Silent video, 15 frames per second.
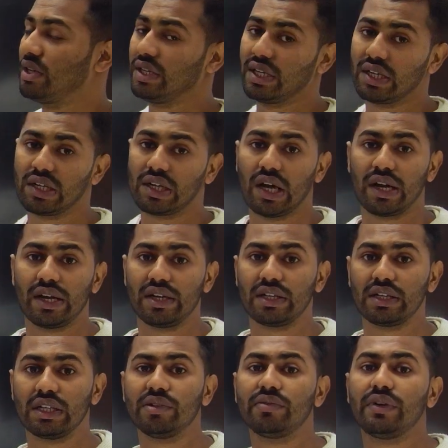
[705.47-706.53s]
In current
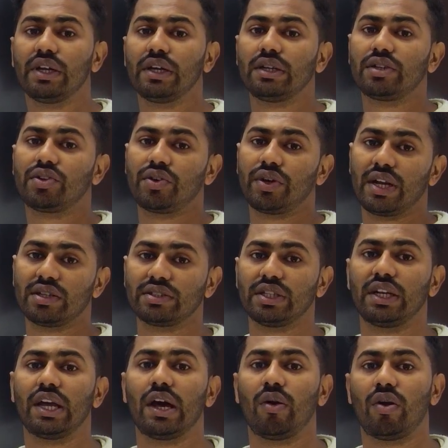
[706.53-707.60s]
event, trends
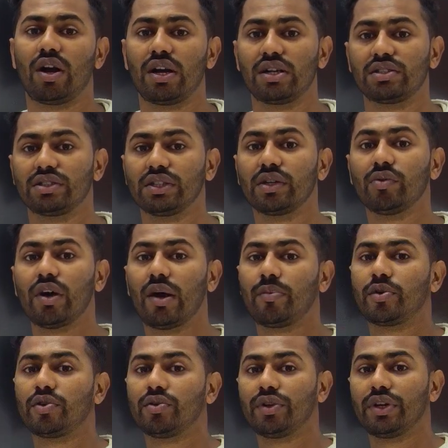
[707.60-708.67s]
and awards, you
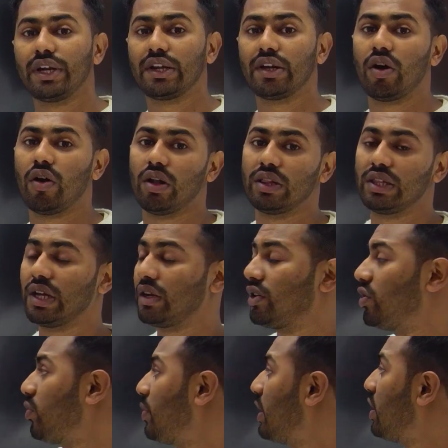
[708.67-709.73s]
have to read all the
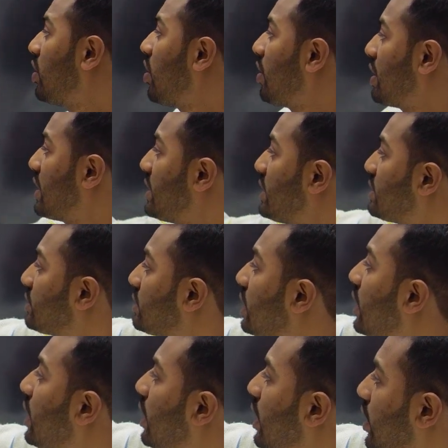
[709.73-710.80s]
Nobel laureates
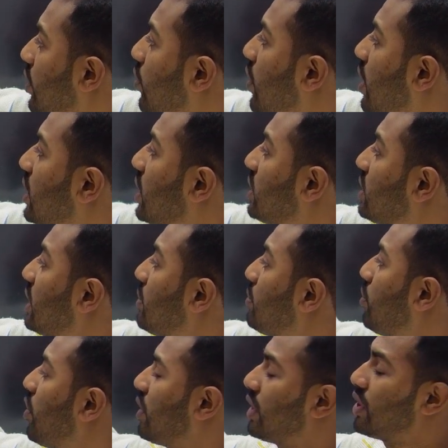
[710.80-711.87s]
and what are the
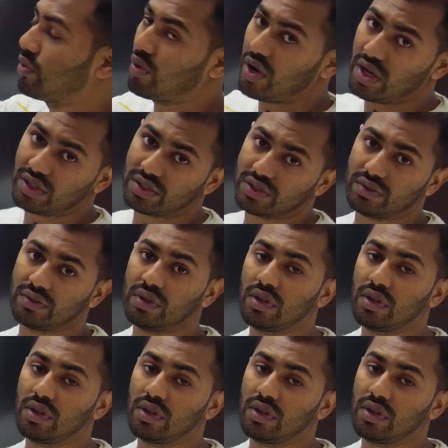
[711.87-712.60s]
important works